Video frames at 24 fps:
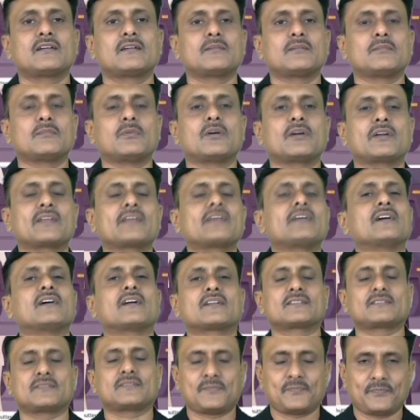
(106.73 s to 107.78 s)

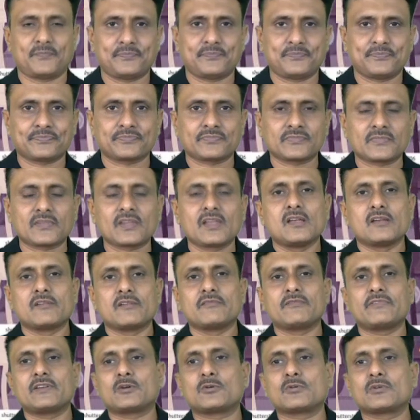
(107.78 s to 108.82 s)
bodyguards,
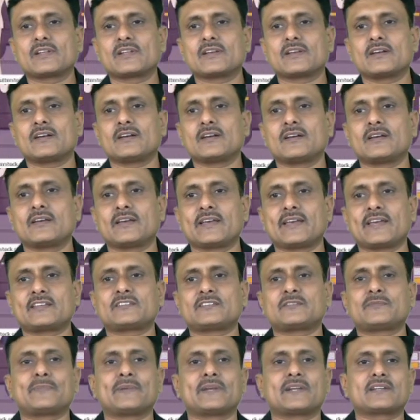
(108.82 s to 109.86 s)
we could
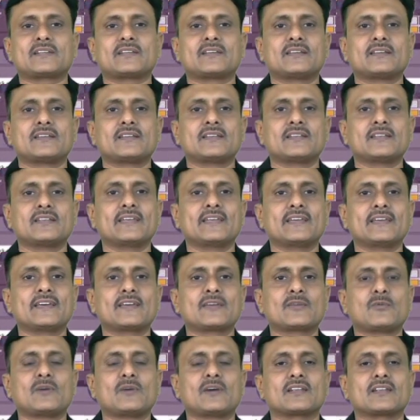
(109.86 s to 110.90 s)
expect layer
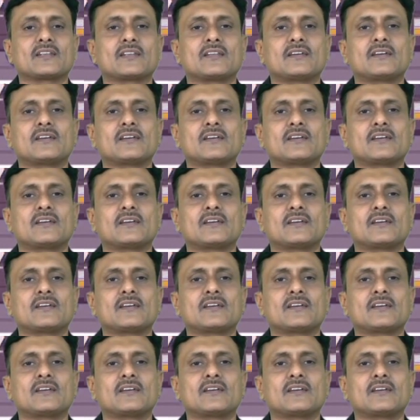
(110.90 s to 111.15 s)
1